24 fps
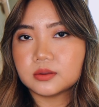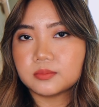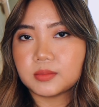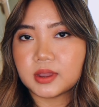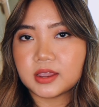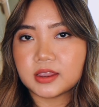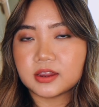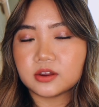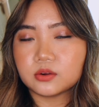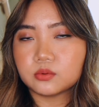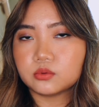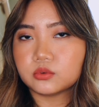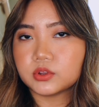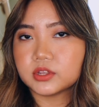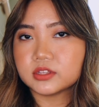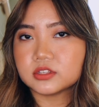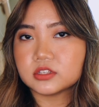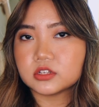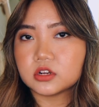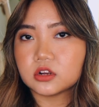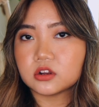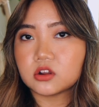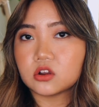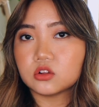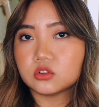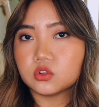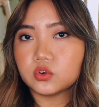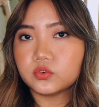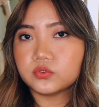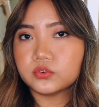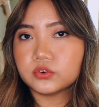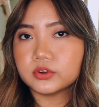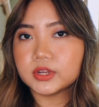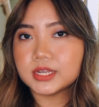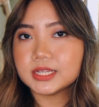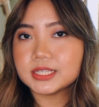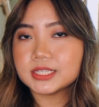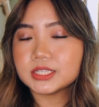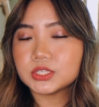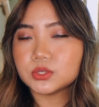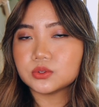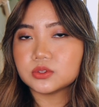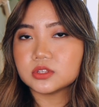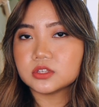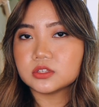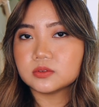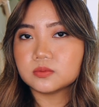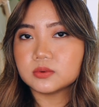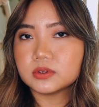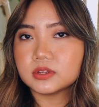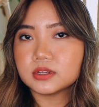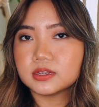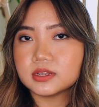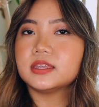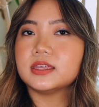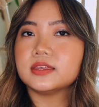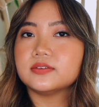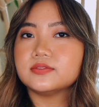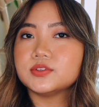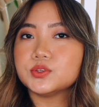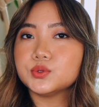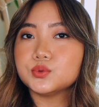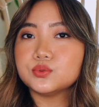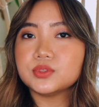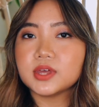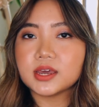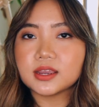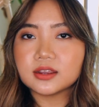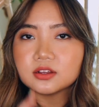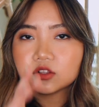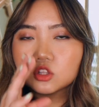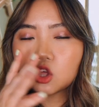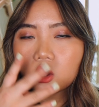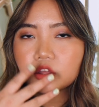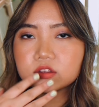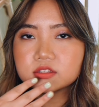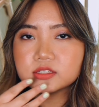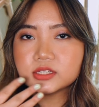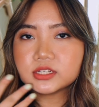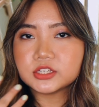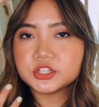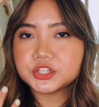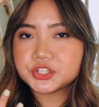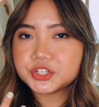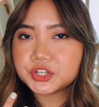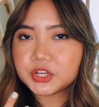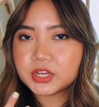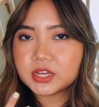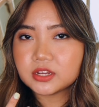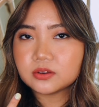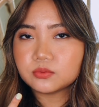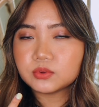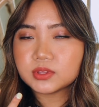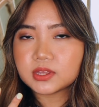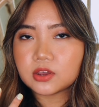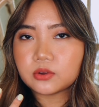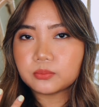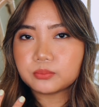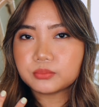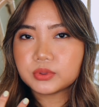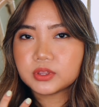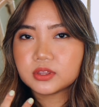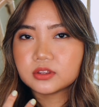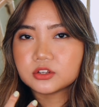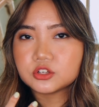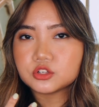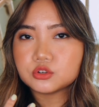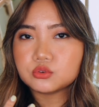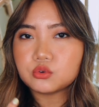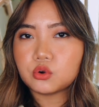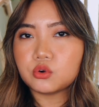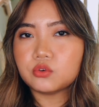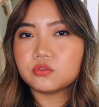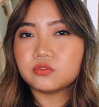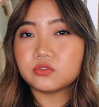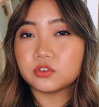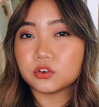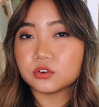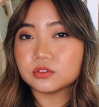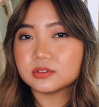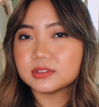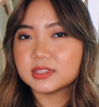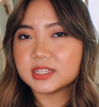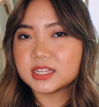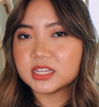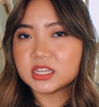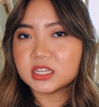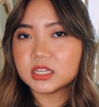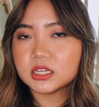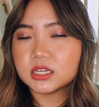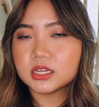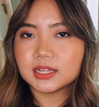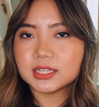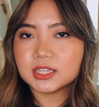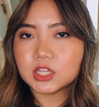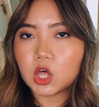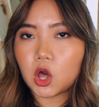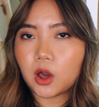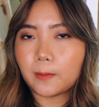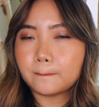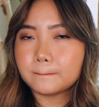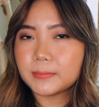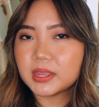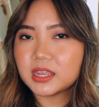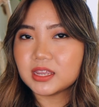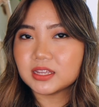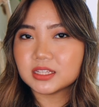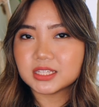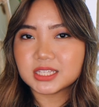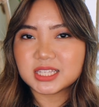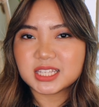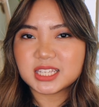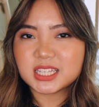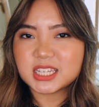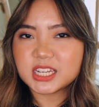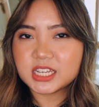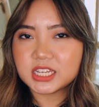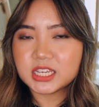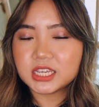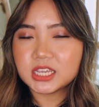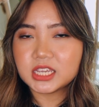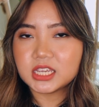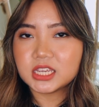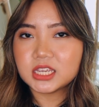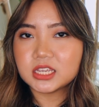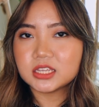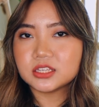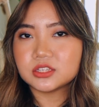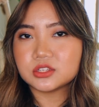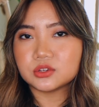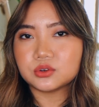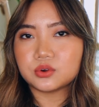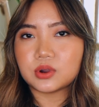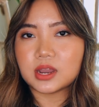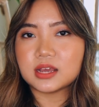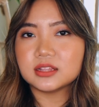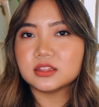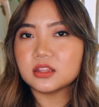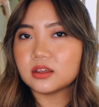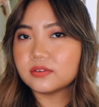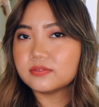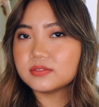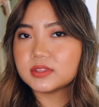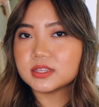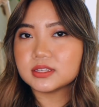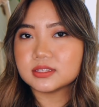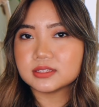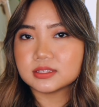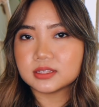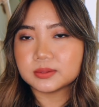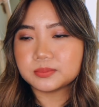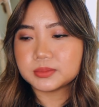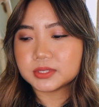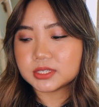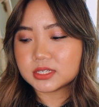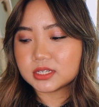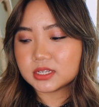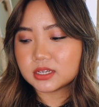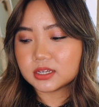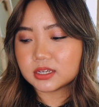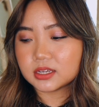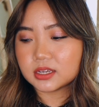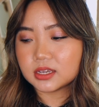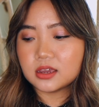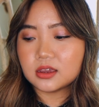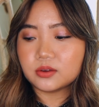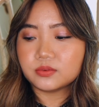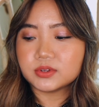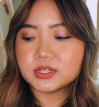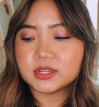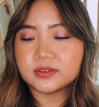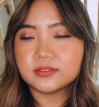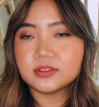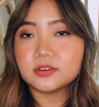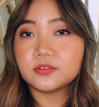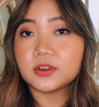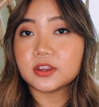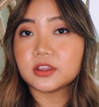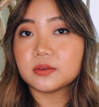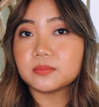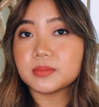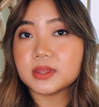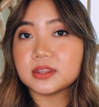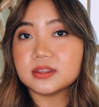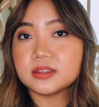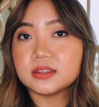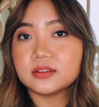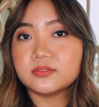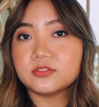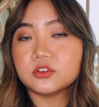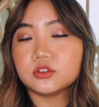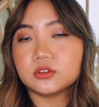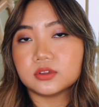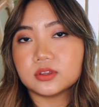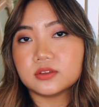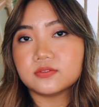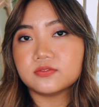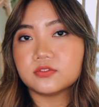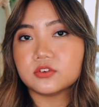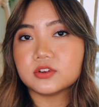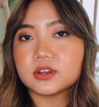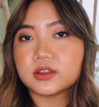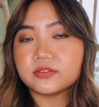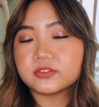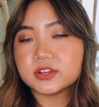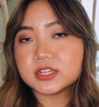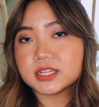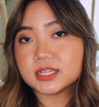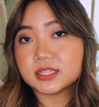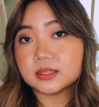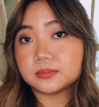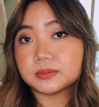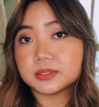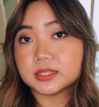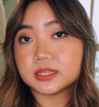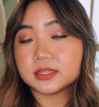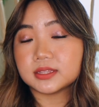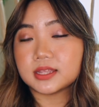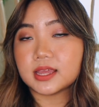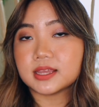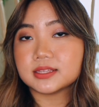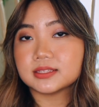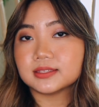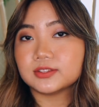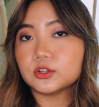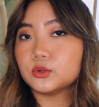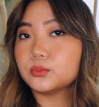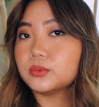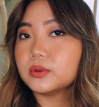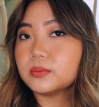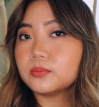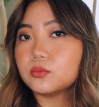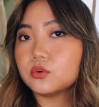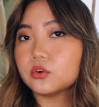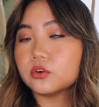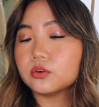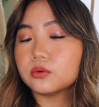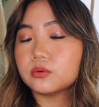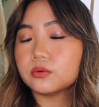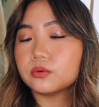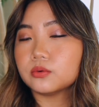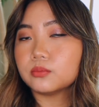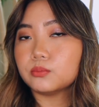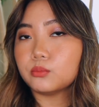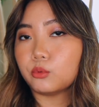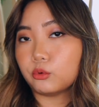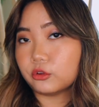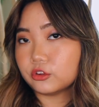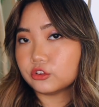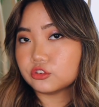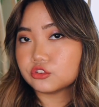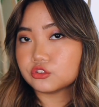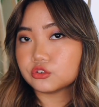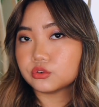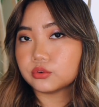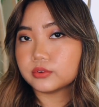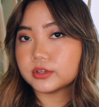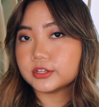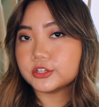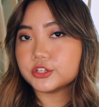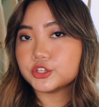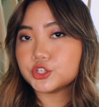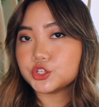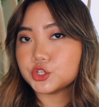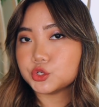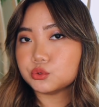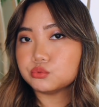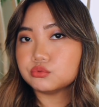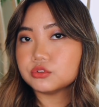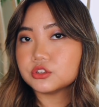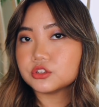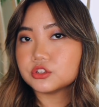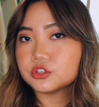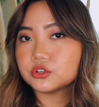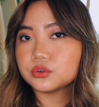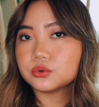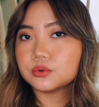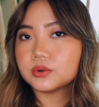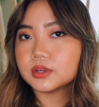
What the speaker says: my hair will get stuck all over it, and so this one gives you that glossy sheen without being too overtly gloppy and sticky. So I love this lipstick. Would definitely recommend it if you're looking for an everyday lipstick that has a little bit more moisture and juice to